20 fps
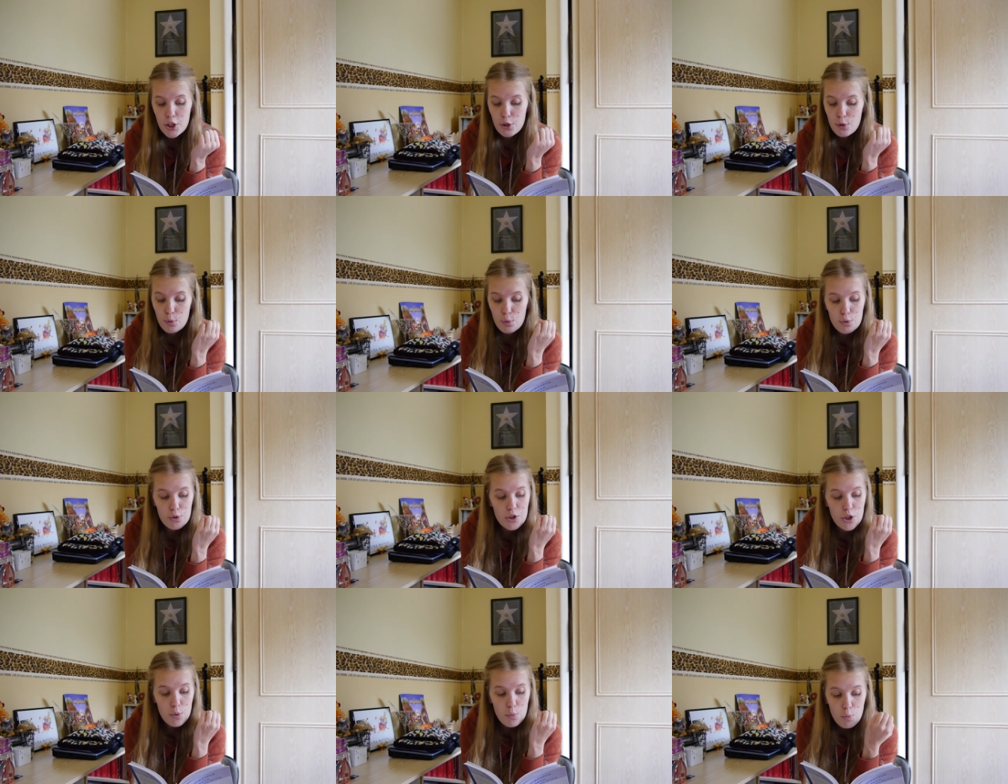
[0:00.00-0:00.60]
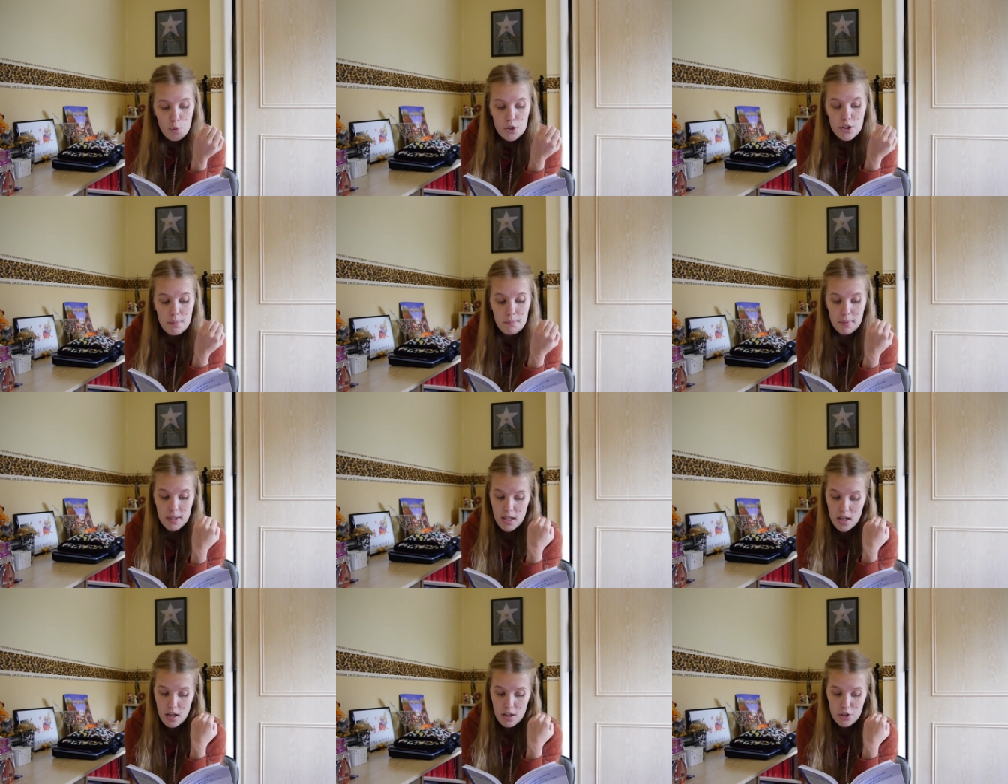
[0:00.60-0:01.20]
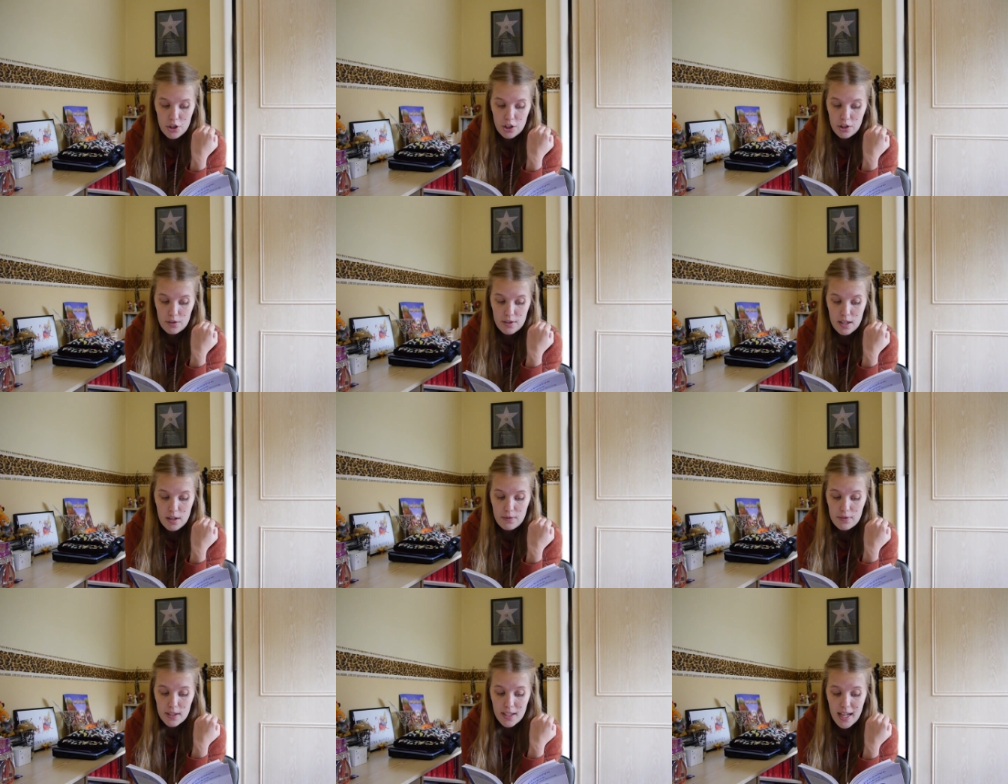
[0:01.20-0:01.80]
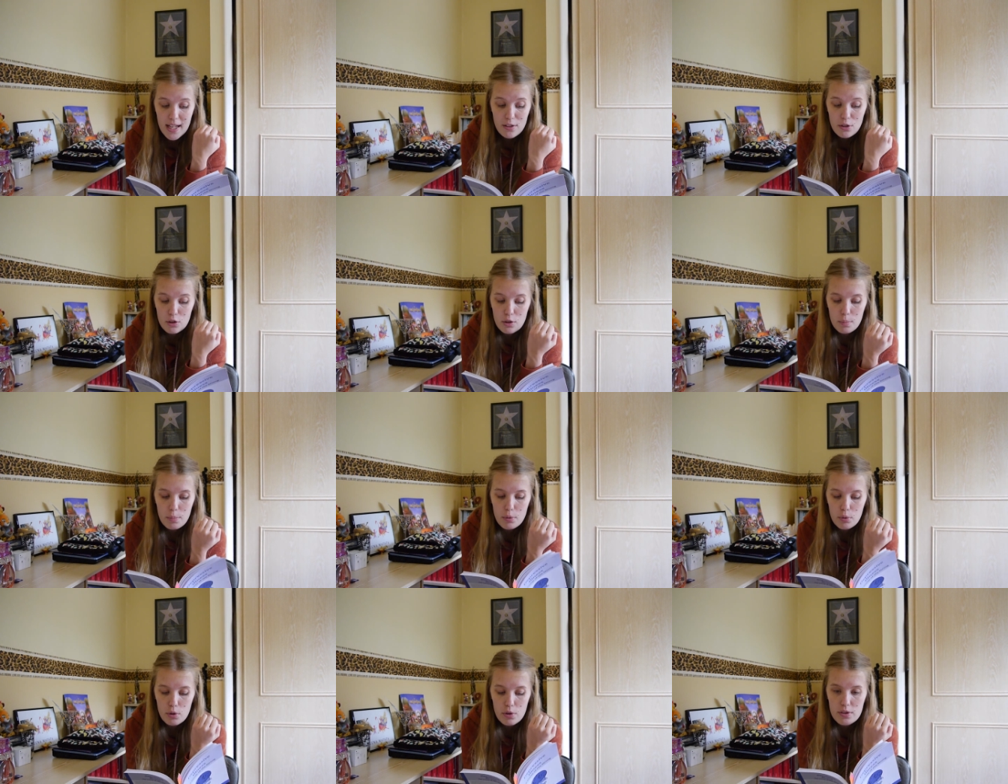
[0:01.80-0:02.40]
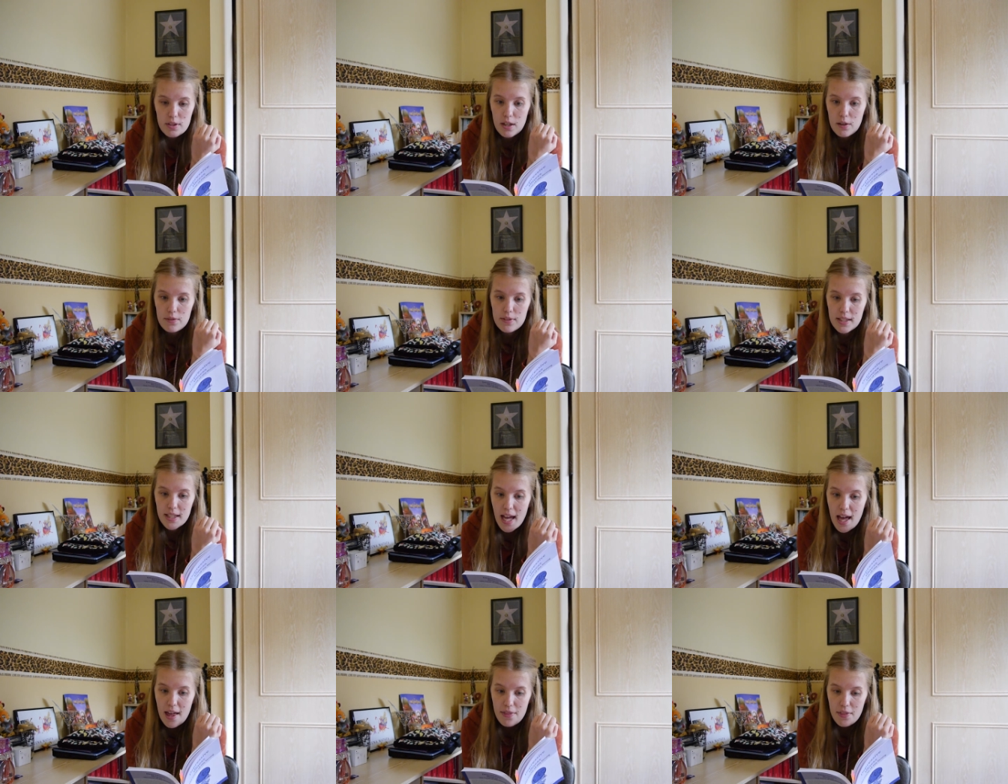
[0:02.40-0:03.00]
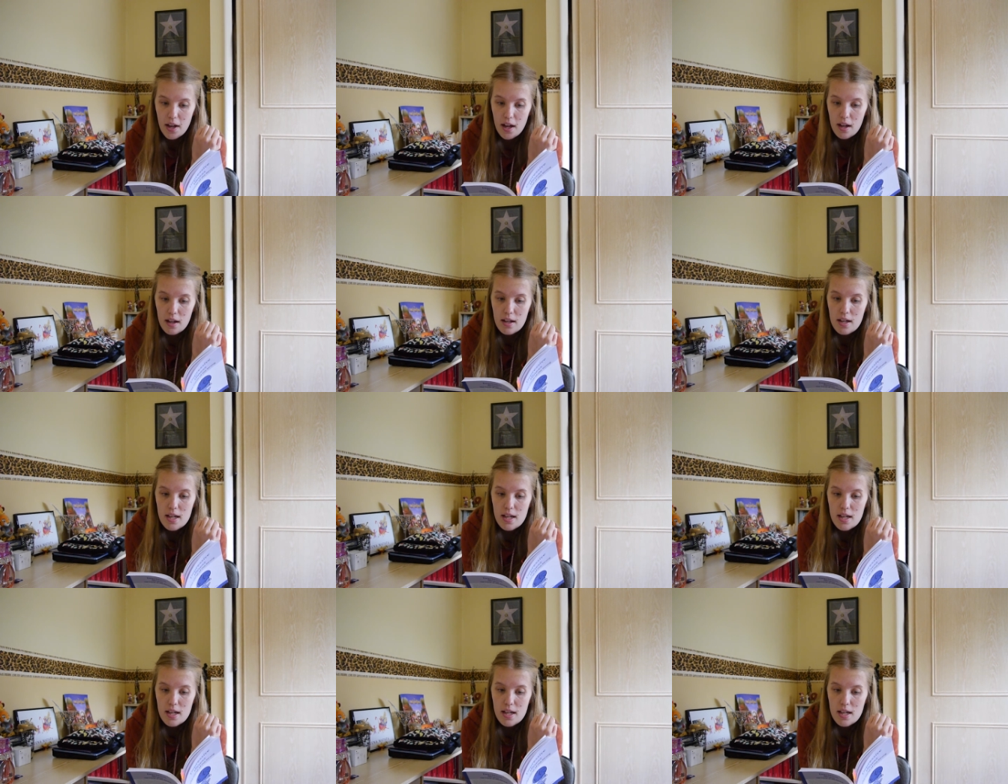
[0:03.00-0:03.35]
You also wouldn't be urging yourself to get on and pull yourself together.